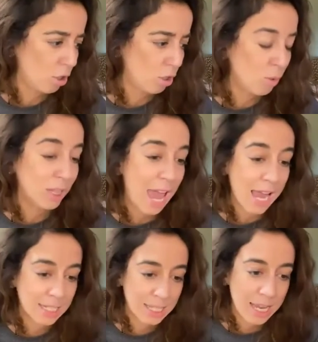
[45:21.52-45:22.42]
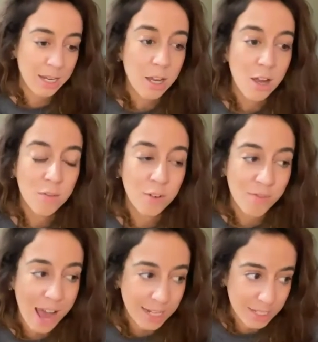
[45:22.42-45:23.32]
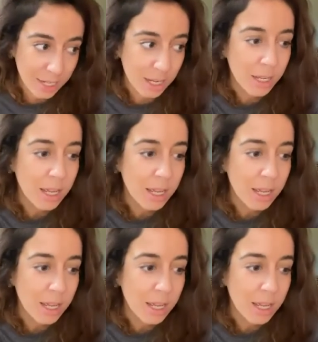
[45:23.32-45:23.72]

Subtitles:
relaxing for Vata,